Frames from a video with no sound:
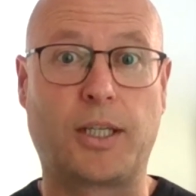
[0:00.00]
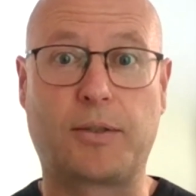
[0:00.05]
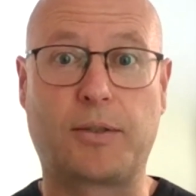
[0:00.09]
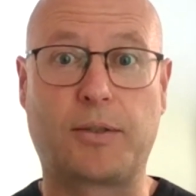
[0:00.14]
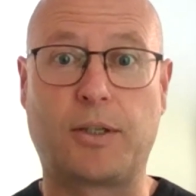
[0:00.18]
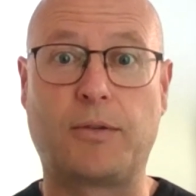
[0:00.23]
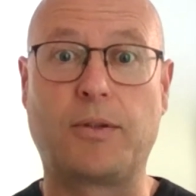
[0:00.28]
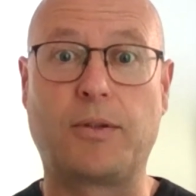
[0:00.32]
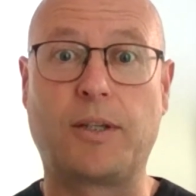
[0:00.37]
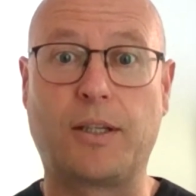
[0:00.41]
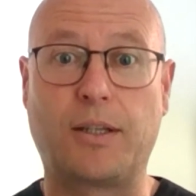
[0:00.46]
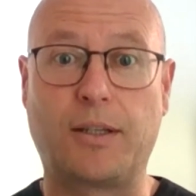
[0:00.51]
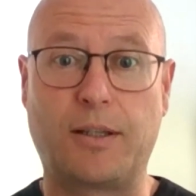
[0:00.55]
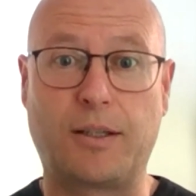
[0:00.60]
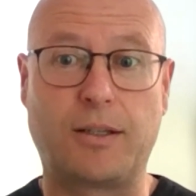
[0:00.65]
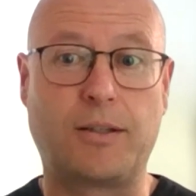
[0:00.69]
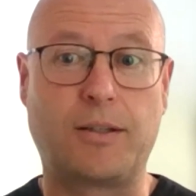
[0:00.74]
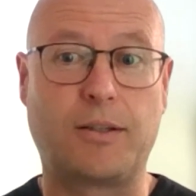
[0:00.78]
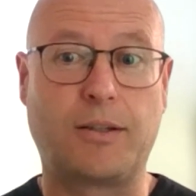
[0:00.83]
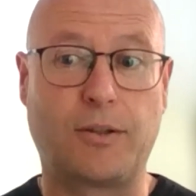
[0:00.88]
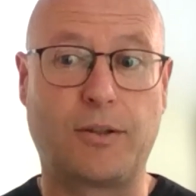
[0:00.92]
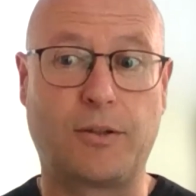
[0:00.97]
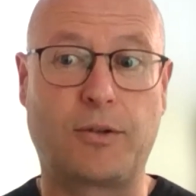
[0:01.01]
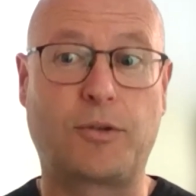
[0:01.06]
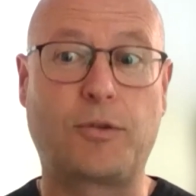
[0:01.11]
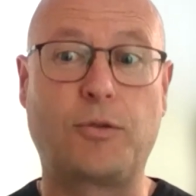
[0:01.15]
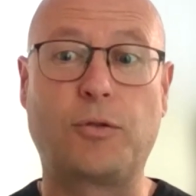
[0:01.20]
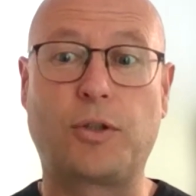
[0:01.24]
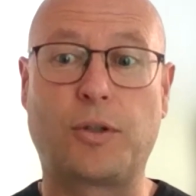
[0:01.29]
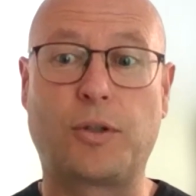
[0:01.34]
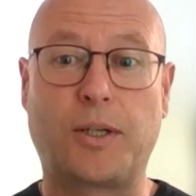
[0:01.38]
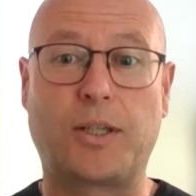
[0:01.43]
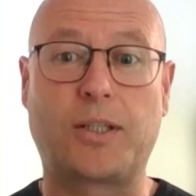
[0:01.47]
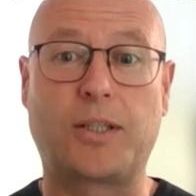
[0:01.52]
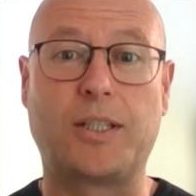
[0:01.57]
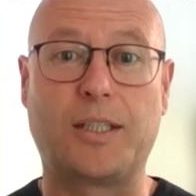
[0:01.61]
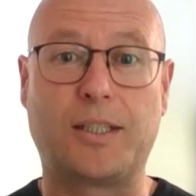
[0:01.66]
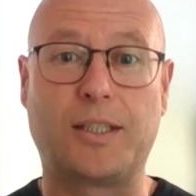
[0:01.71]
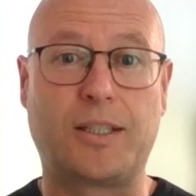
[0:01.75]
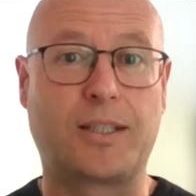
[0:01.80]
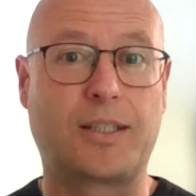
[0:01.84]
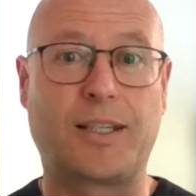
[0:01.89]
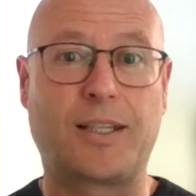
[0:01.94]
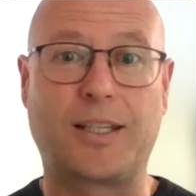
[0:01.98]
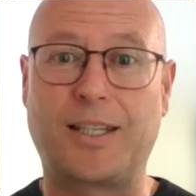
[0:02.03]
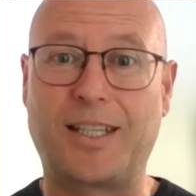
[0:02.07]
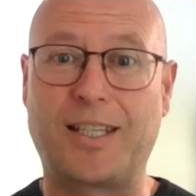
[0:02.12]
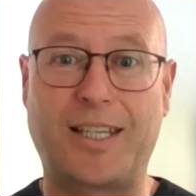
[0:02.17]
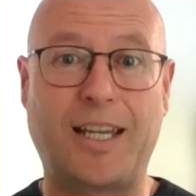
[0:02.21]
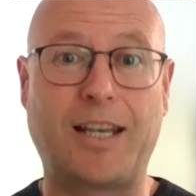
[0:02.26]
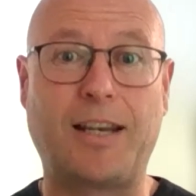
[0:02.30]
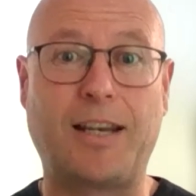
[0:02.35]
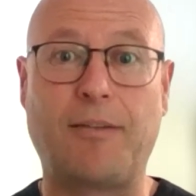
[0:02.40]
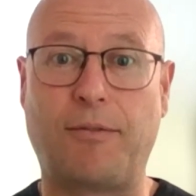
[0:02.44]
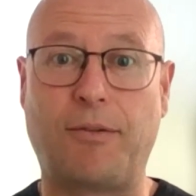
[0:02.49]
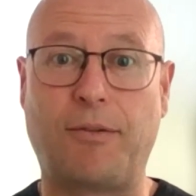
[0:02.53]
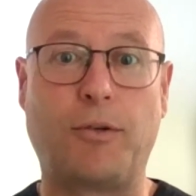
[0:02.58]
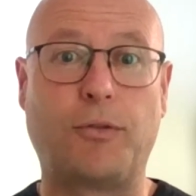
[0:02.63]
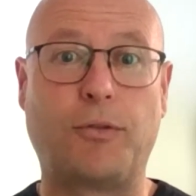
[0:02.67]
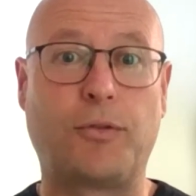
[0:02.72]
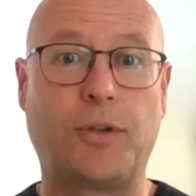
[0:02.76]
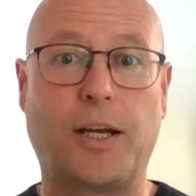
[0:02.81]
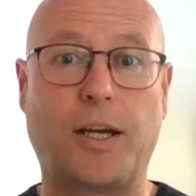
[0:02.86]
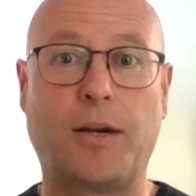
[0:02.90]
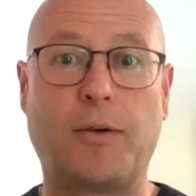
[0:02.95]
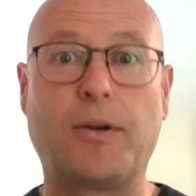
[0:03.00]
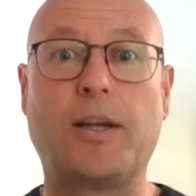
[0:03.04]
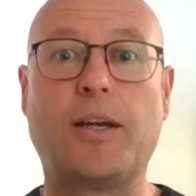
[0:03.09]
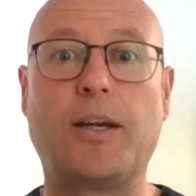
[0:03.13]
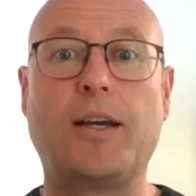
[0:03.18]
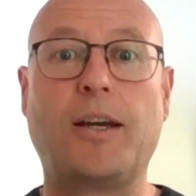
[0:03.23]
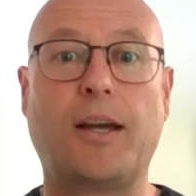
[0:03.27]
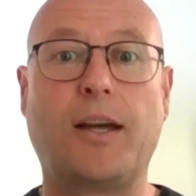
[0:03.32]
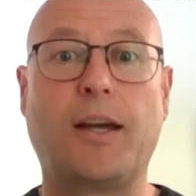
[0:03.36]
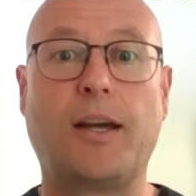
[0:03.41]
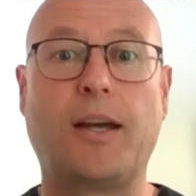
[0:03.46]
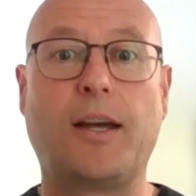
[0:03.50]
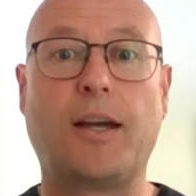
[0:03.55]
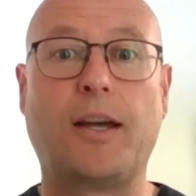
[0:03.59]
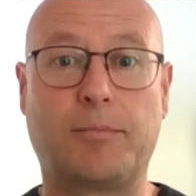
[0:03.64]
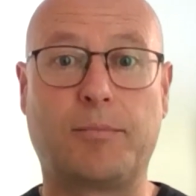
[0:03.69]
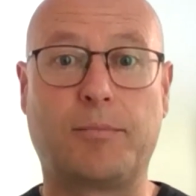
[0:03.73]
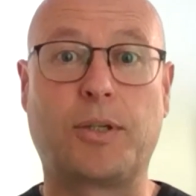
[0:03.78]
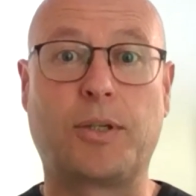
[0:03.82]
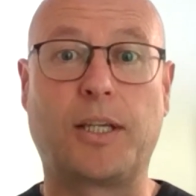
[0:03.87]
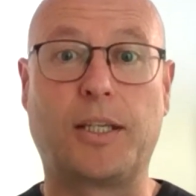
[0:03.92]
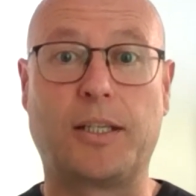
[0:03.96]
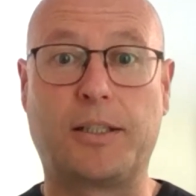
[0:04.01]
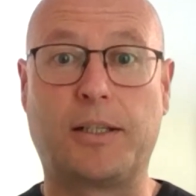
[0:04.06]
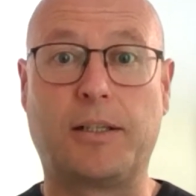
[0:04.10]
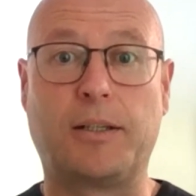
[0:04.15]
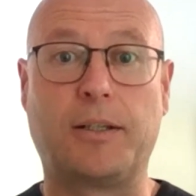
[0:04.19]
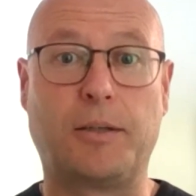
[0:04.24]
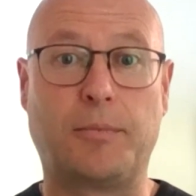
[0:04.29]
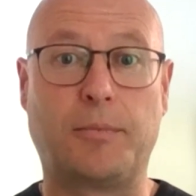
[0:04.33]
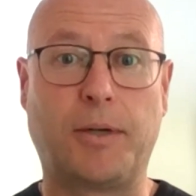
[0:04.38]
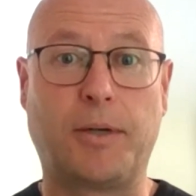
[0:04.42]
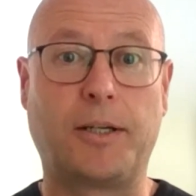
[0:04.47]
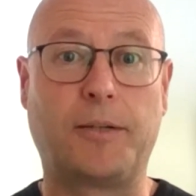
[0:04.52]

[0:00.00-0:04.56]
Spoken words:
So the call to action is just get involved now and begin to learn about